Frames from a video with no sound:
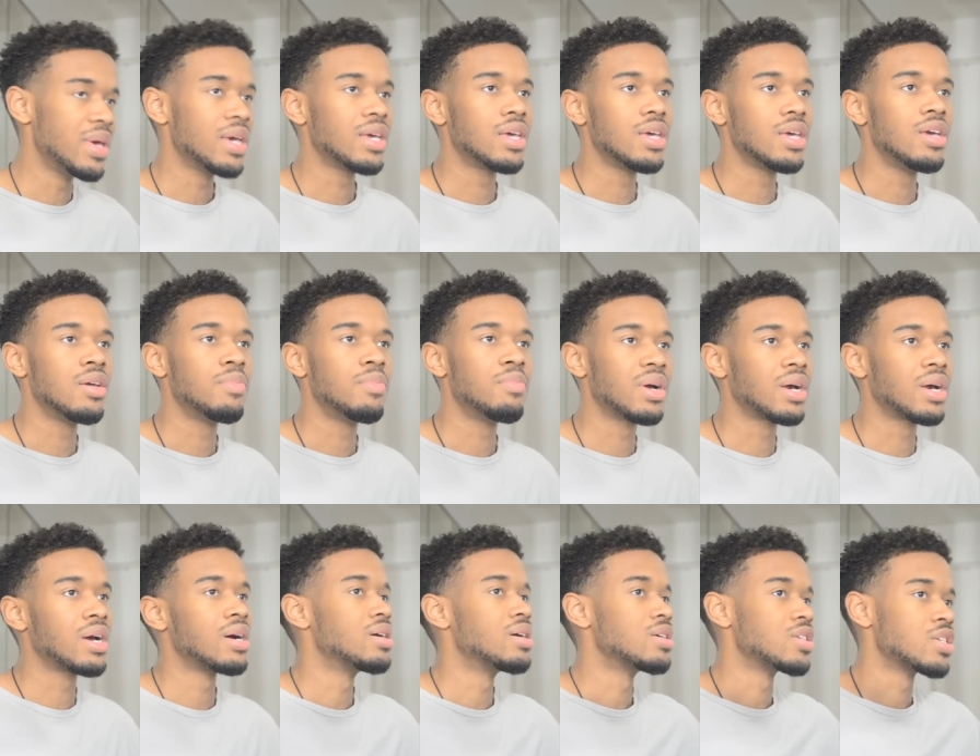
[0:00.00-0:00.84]
Biggie
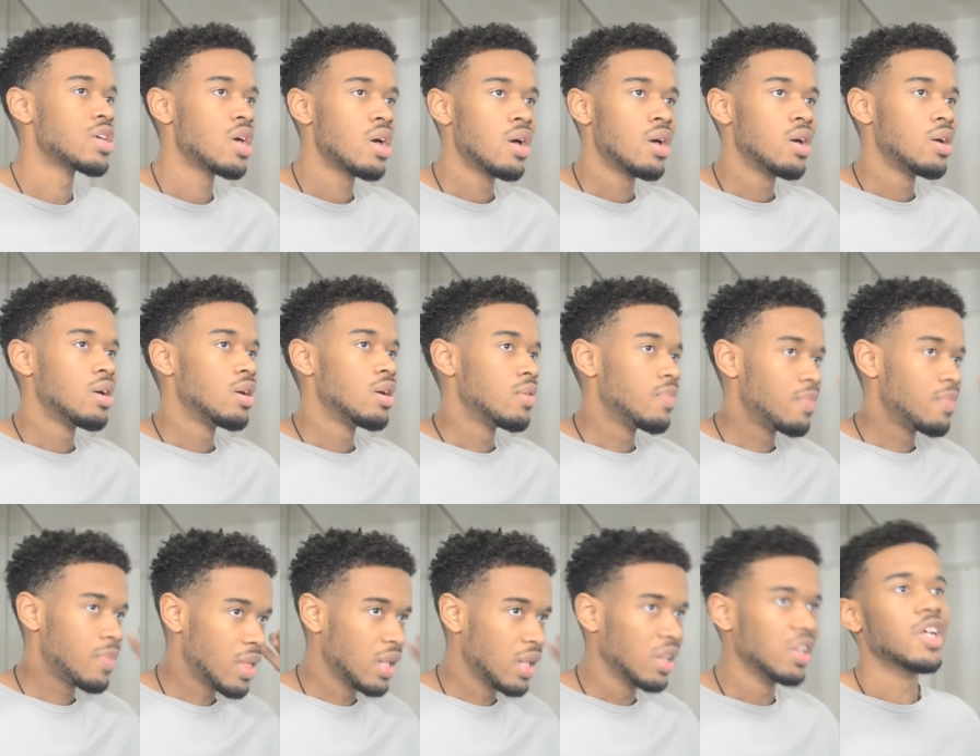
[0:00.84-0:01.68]
because
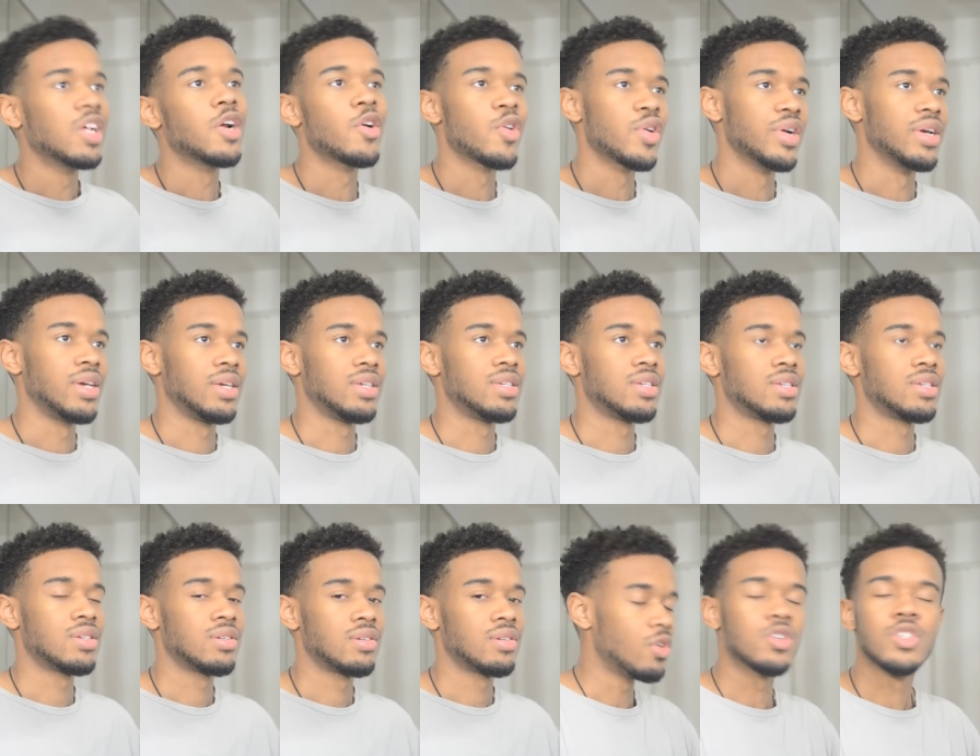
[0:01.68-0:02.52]
lyrics.